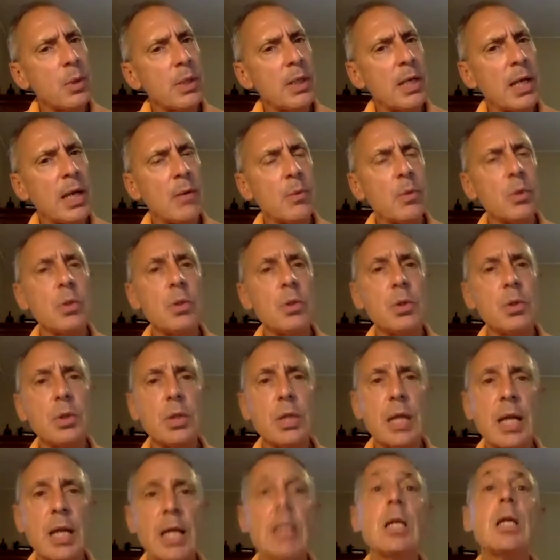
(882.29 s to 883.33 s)
I would look
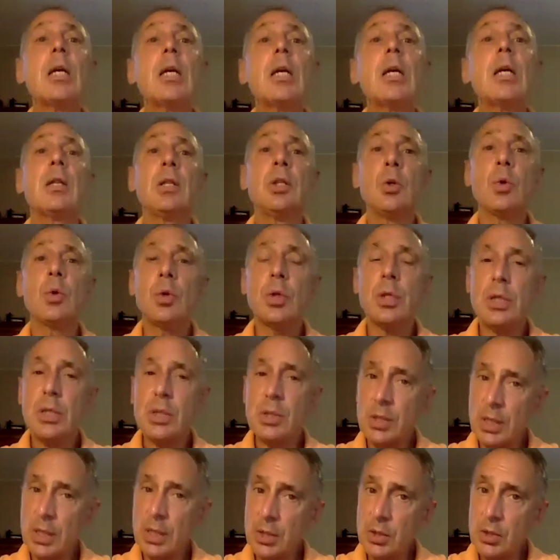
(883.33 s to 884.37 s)
at the
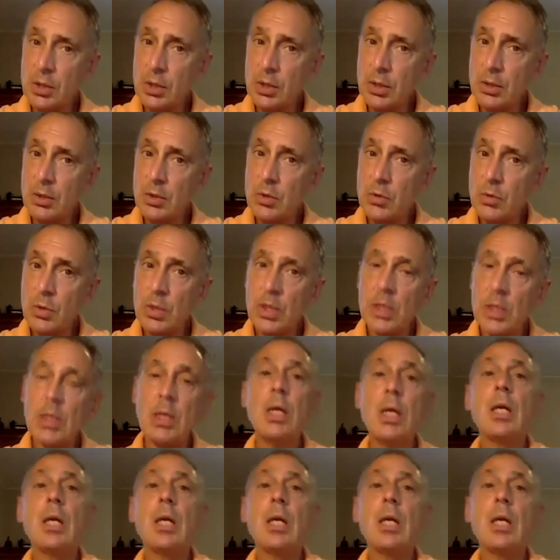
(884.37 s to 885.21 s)
organization that you're in.